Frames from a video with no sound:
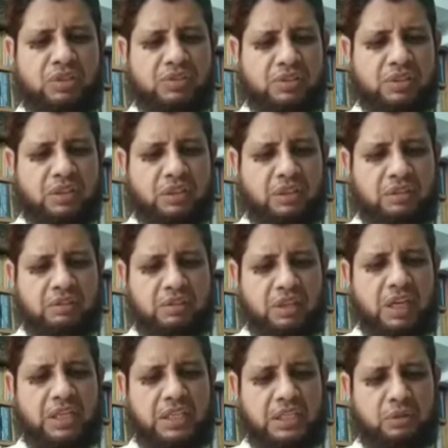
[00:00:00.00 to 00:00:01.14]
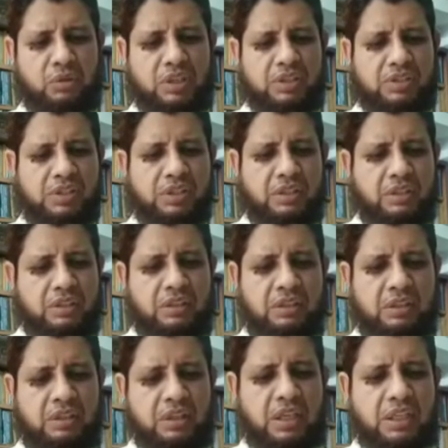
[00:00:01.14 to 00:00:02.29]
Cell, IQAC,
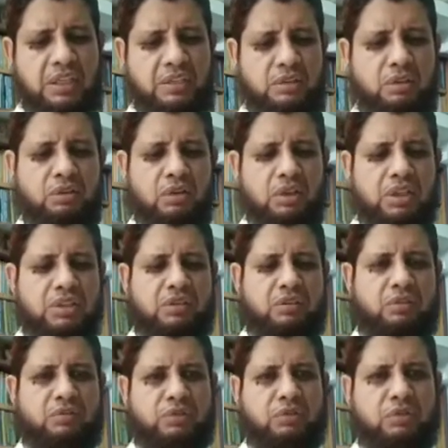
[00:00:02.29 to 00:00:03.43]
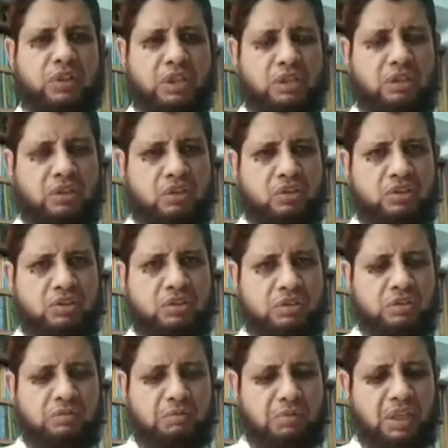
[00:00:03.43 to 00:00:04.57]
Kaliachak College of Sultanganj,
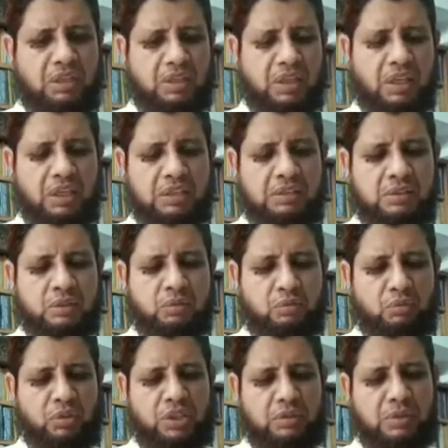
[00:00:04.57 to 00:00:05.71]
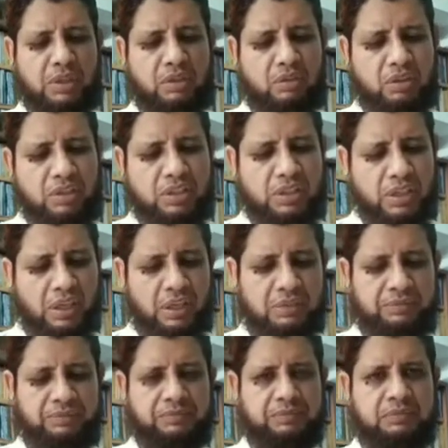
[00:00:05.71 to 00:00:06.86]
Malda, West Bengal, India.
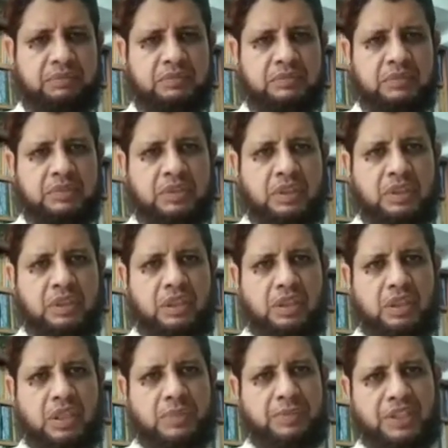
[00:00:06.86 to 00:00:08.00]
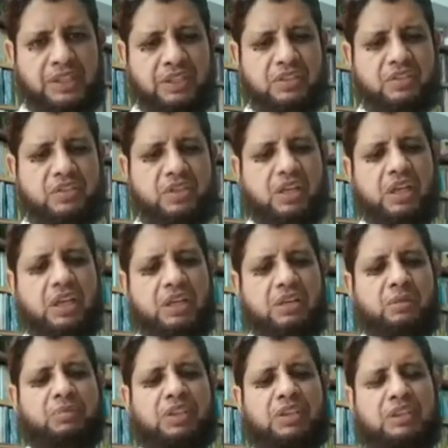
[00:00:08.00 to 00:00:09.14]
Respected Chair
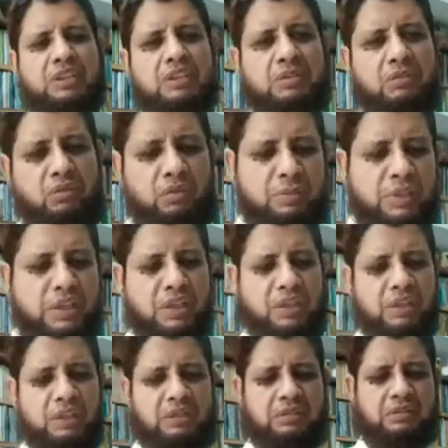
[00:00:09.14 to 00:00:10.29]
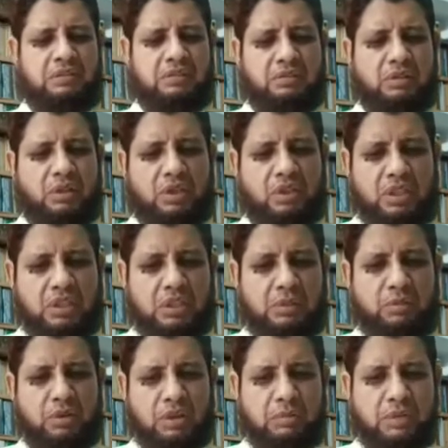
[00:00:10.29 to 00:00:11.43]
of the webinar, Dr.
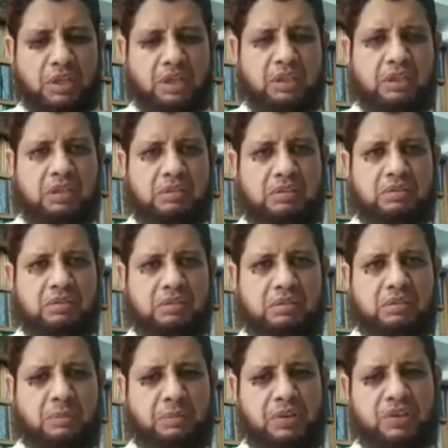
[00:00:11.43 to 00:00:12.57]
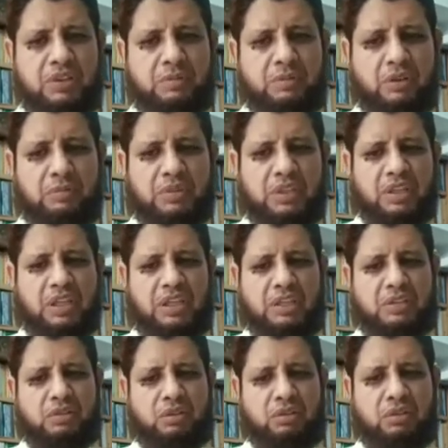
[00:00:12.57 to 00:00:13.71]
Najibur Rahman, the Principal of the
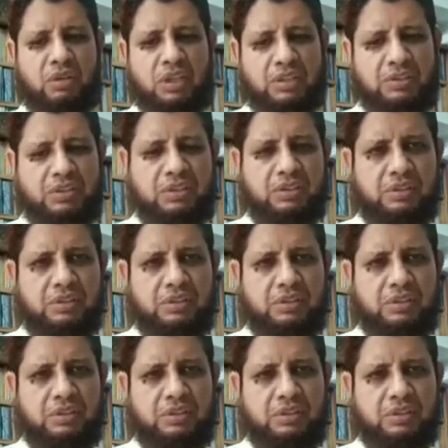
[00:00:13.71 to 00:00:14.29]
Kaliachak College,